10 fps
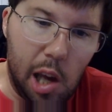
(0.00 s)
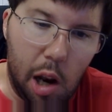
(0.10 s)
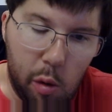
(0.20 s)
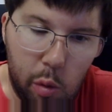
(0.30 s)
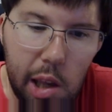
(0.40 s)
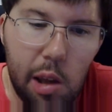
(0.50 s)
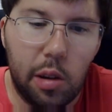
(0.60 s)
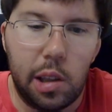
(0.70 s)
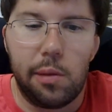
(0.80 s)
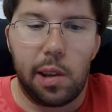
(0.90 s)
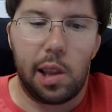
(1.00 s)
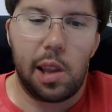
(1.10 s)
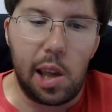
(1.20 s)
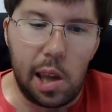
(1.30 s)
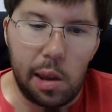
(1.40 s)
Keanu Neal
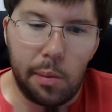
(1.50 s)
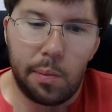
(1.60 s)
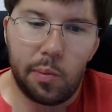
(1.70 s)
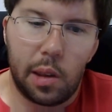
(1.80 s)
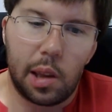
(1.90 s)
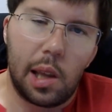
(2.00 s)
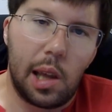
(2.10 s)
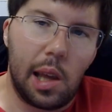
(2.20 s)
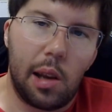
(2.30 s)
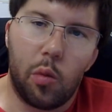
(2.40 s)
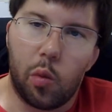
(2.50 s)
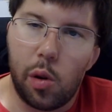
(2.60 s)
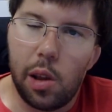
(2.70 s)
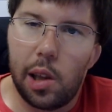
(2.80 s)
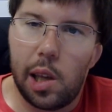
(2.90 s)
leaving the team.
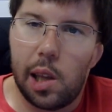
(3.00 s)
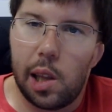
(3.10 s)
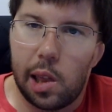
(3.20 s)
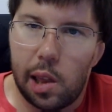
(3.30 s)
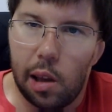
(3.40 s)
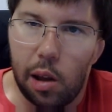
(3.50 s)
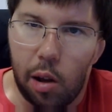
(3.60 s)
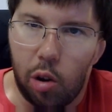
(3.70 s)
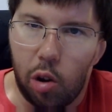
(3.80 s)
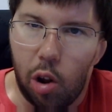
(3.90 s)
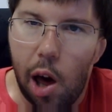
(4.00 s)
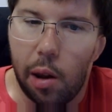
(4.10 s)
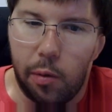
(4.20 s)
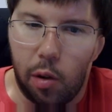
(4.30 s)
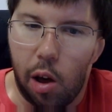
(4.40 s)
Really a
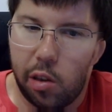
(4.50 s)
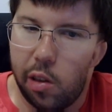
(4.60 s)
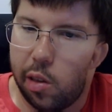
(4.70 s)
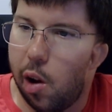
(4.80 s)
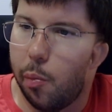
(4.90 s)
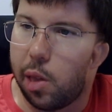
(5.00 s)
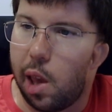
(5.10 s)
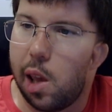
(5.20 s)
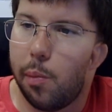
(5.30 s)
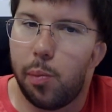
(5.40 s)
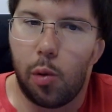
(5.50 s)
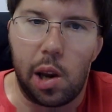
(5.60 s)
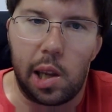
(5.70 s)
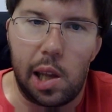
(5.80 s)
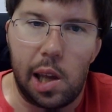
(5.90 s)
lot of losses there, but they did
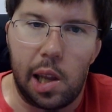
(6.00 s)
bring